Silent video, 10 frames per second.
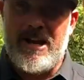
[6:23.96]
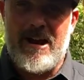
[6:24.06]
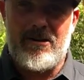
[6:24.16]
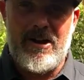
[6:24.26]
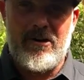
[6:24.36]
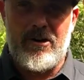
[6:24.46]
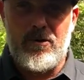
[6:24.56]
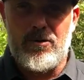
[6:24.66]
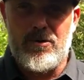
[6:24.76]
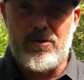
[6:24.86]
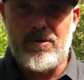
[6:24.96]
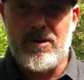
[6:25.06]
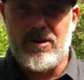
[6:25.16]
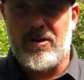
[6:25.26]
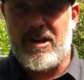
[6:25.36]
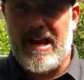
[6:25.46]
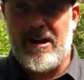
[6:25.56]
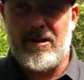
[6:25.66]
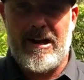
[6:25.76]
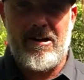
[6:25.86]
air layer ulu, you can
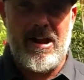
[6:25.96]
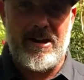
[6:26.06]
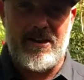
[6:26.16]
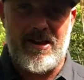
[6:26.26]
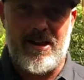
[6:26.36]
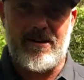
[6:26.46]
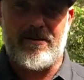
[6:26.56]
air layer anything.